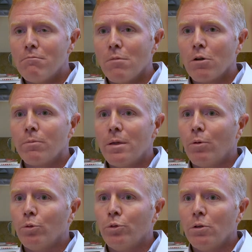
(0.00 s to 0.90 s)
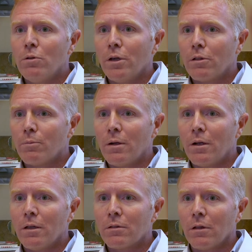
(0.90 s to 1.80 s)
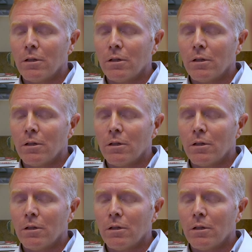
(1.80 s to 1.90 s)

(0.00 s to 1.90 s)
Most people do experience a